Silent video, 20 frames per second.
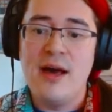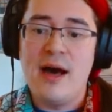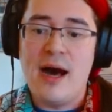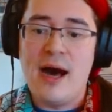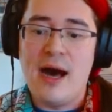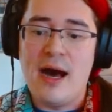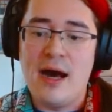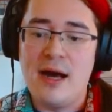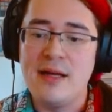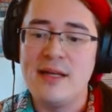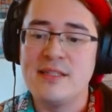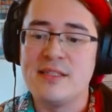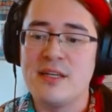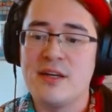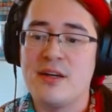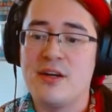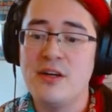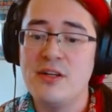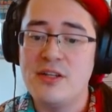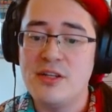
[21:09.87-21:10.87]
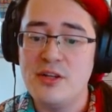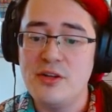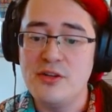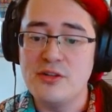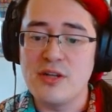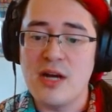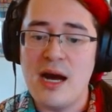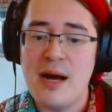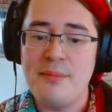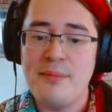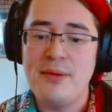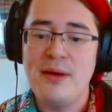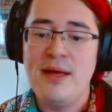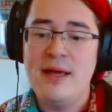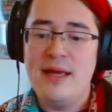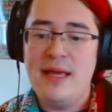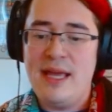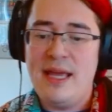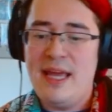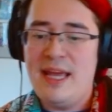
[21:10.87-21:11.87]
It's a good 2-drop.
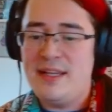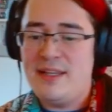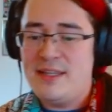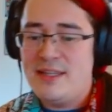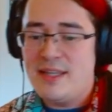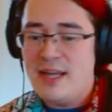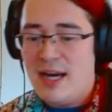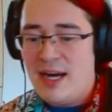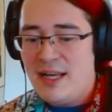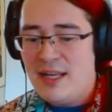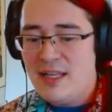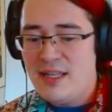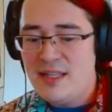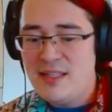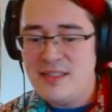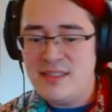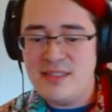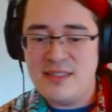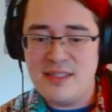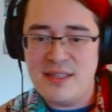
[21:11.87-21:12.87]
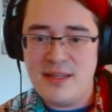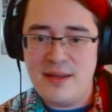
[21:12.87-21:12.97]
It does.